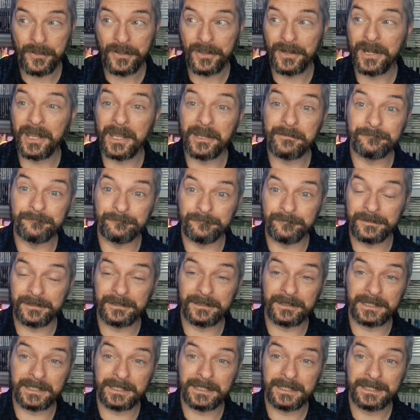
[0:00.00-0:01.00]
and I
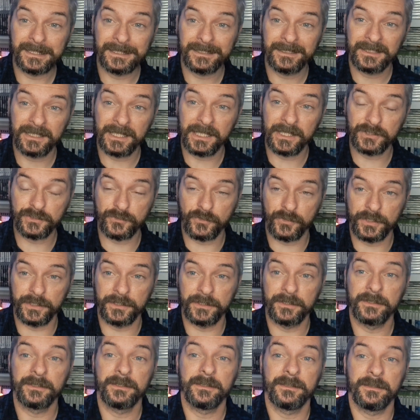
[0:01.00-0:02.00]
really enjoyed
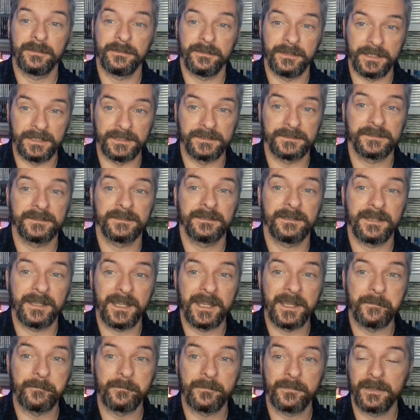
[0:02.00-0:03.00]
this
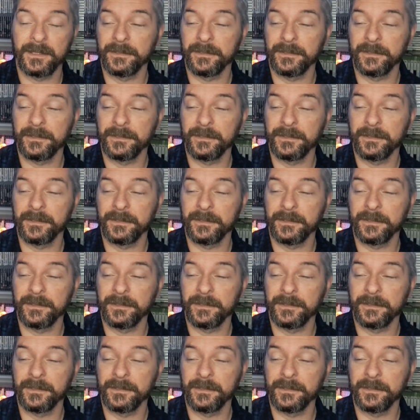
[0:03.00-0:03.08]
game.